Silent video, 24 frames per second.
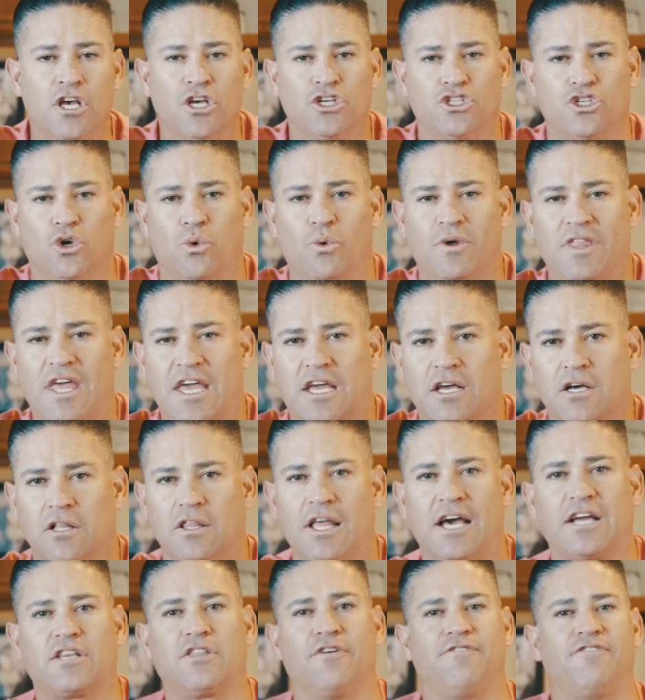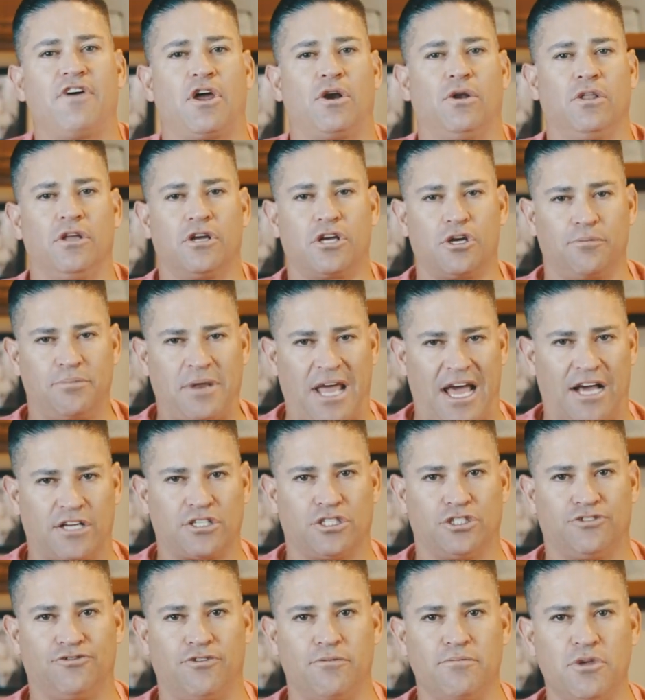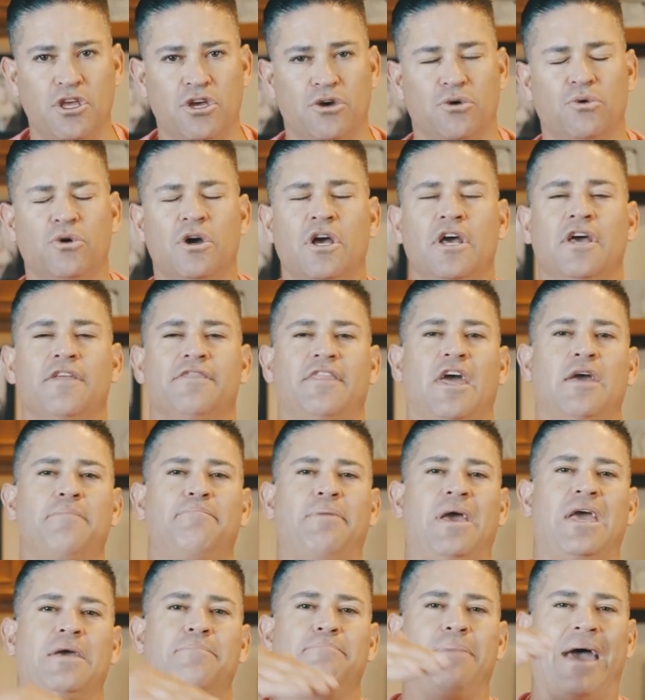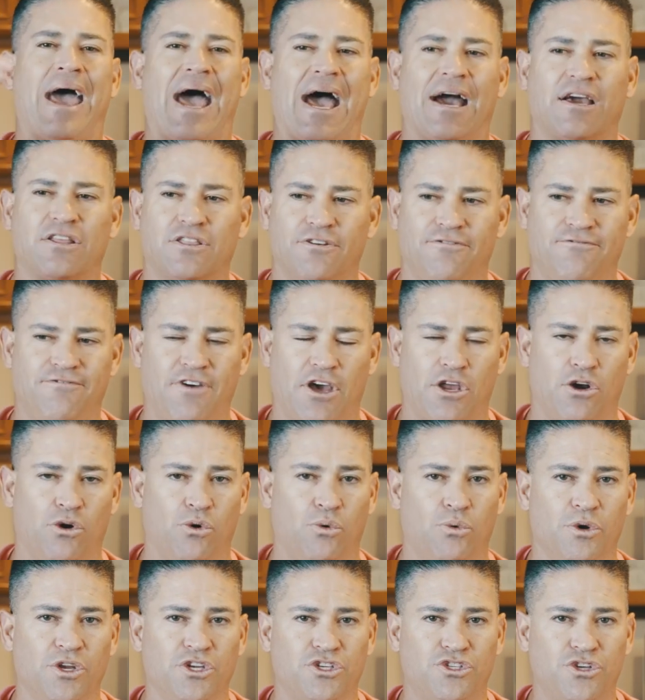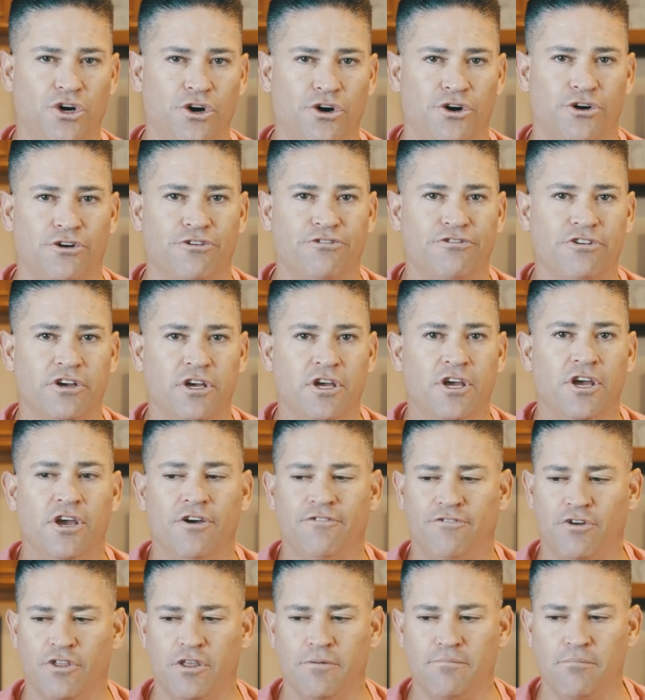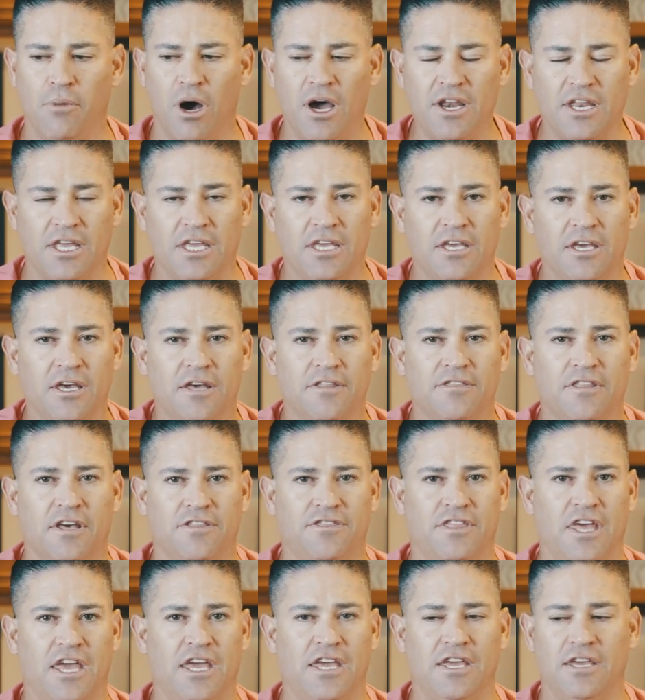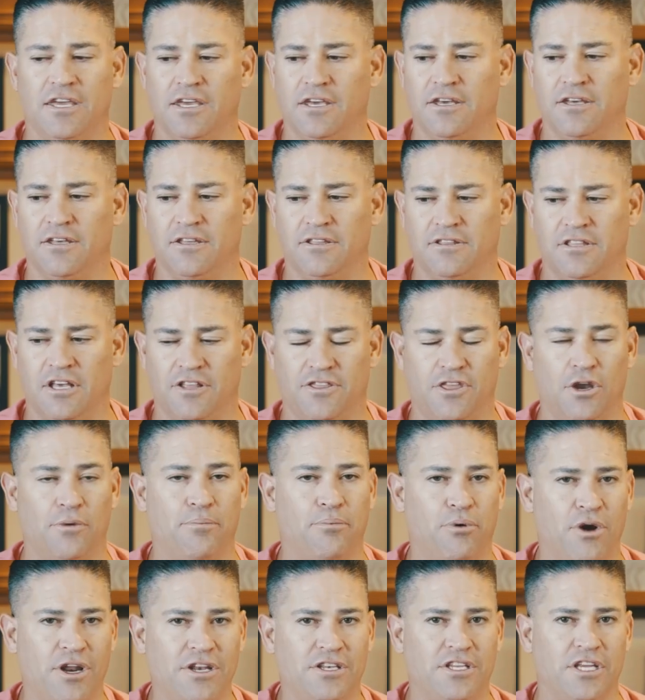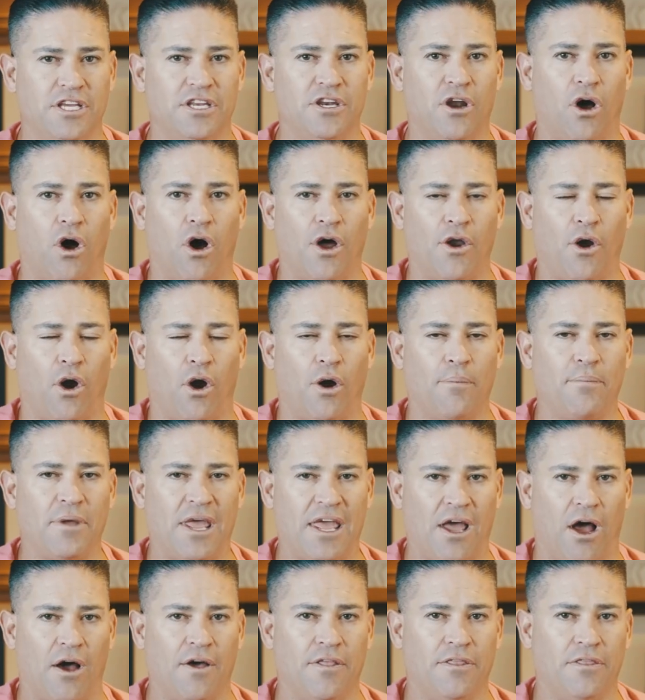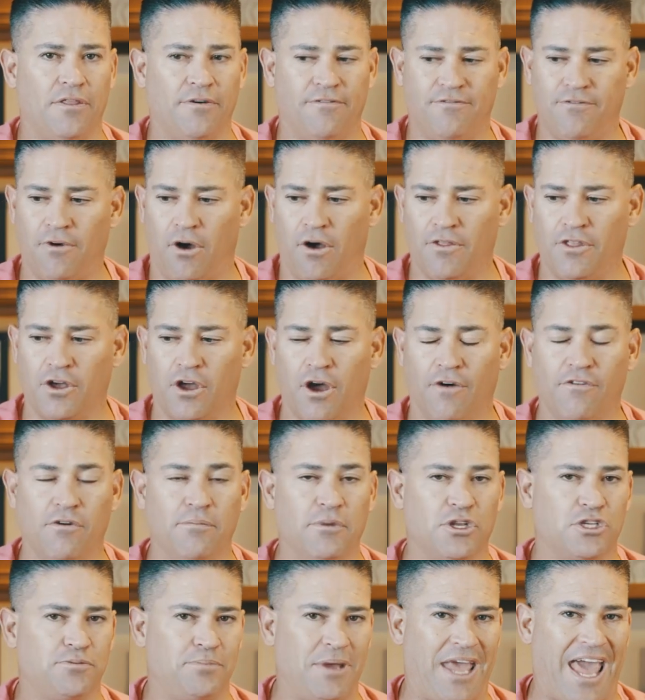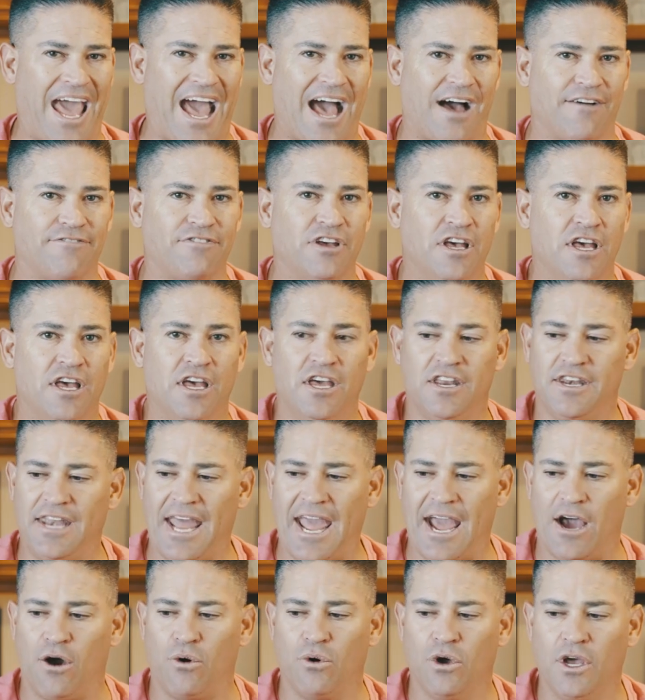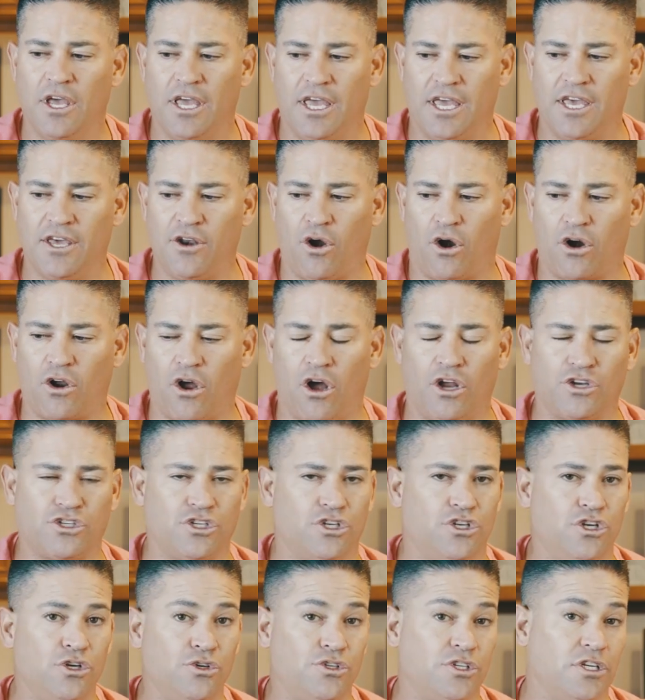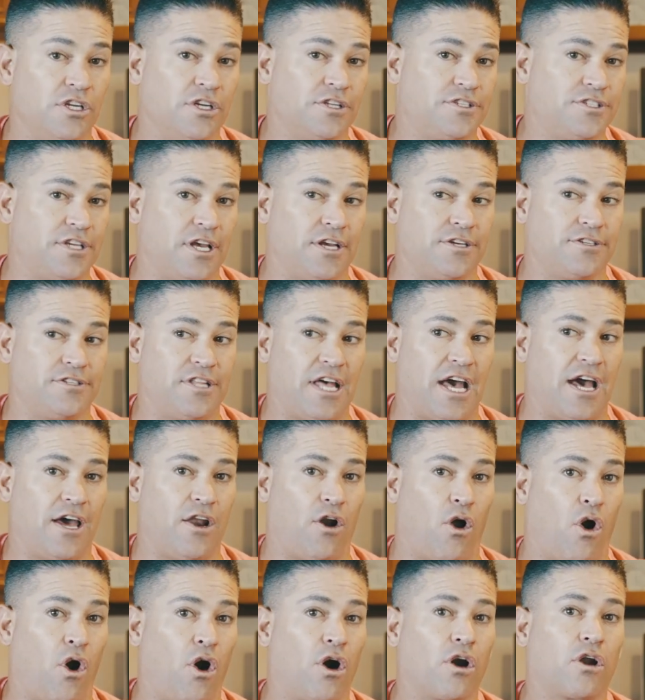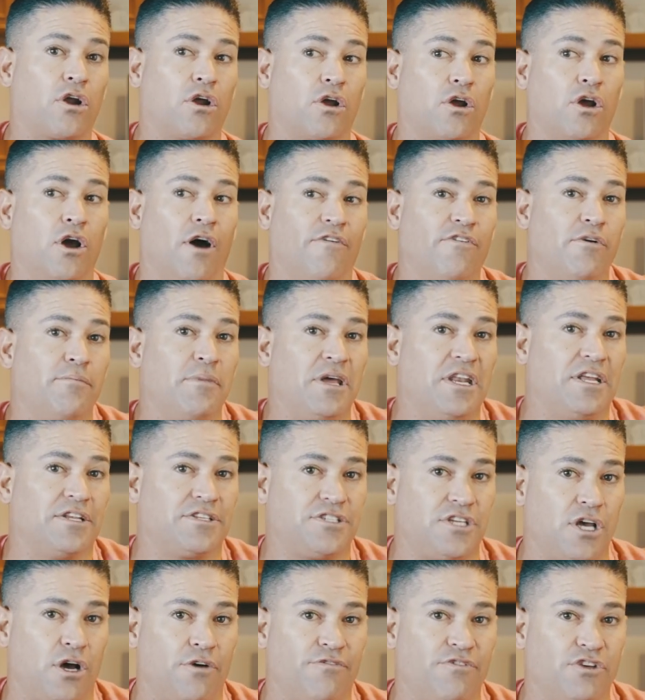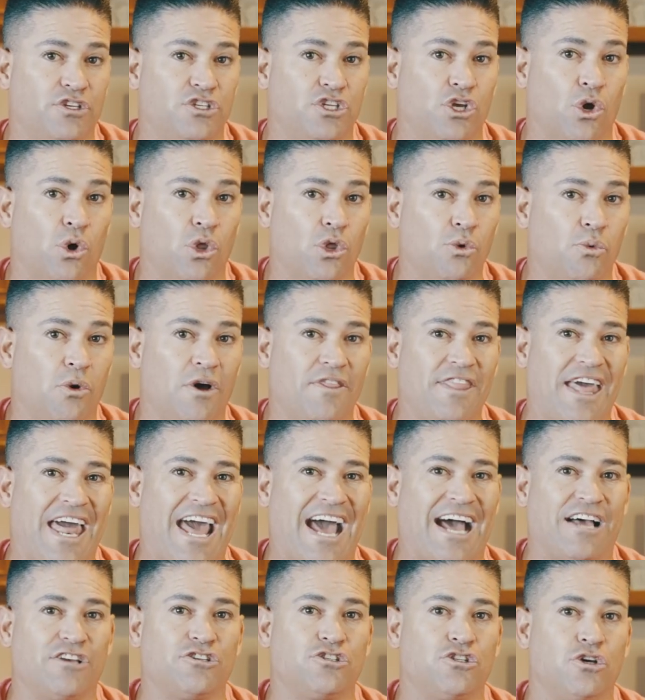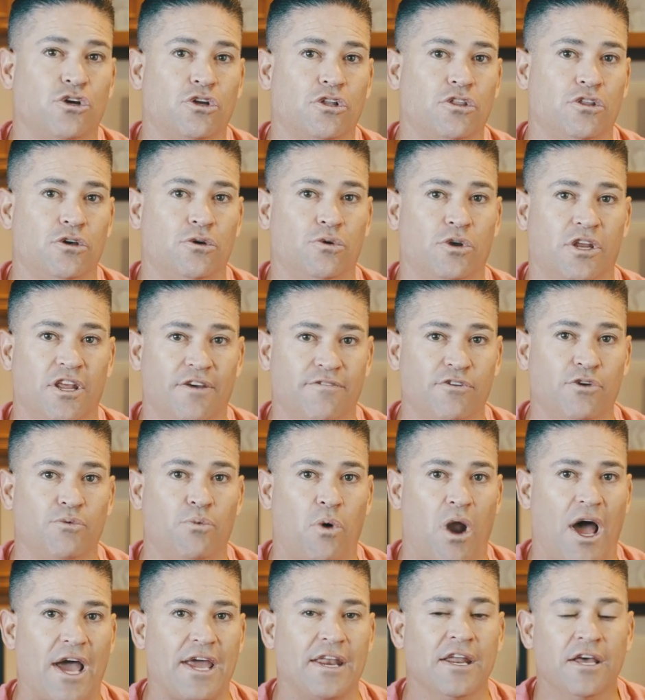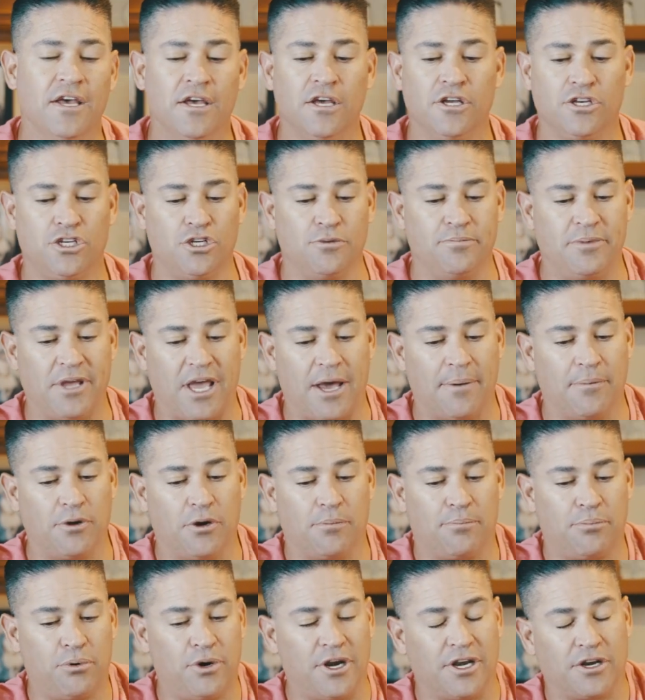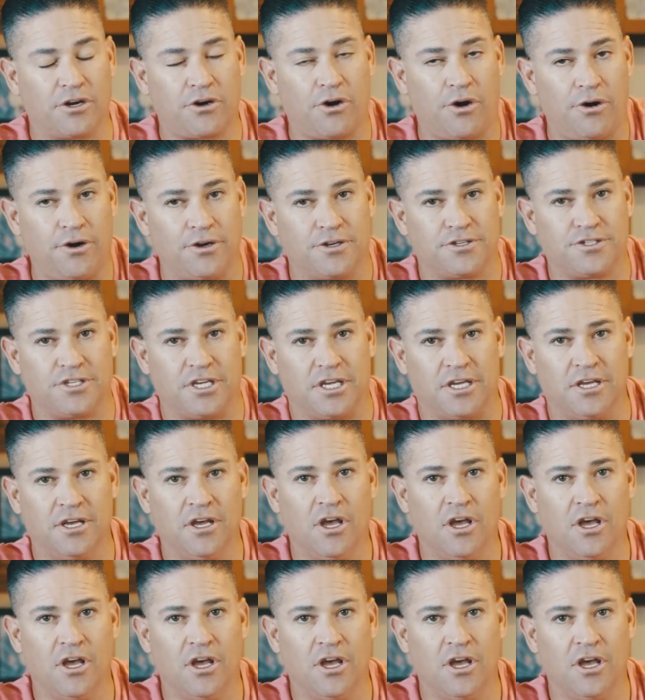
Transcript: So when they collect the federal income taxes from you, they pay back the Federal Reserve for the money that they that they're printing on our on the on the government's behalf. Now, in our constitution, it says that our government itself is the only one that has the, the given right to be able to print currency.